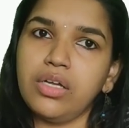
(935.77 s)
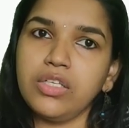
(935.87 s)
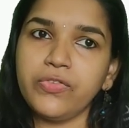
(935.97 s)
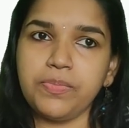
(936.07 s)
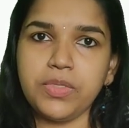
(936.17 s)

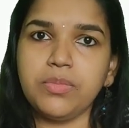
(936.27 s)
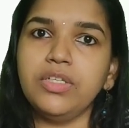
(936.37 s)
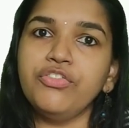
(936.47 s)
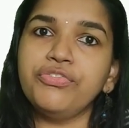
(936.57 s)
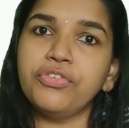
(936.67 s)

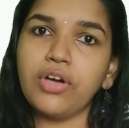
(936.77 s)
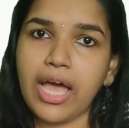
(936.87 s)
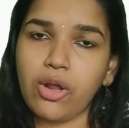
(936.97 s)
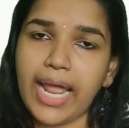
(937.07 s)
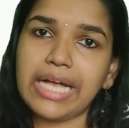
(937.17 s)
receptable for
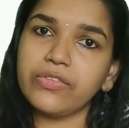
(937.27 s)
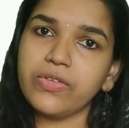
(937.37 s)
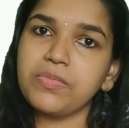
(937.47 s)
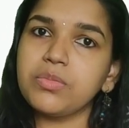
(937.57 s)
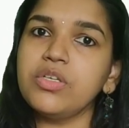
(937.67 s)
or
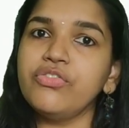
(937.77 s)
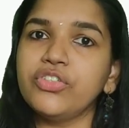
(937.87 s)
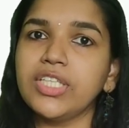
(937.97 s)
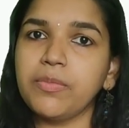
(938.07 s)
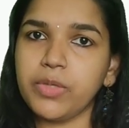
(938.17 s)
acceptable
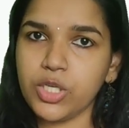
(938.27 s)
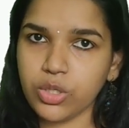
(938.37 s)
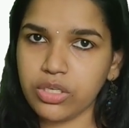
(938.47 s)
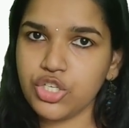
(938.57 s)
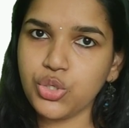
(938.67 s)
for that
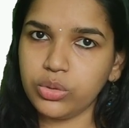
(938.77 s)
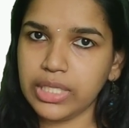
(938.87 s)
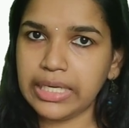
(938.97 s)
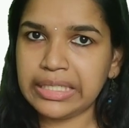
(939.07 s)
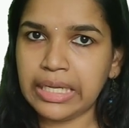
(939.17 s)
particular
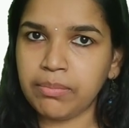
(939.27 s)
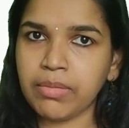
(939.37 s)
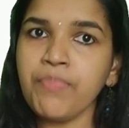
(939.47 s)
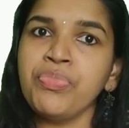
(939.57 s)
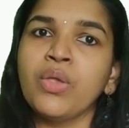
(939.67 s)
Shodhana
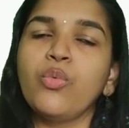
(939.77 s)
Karma.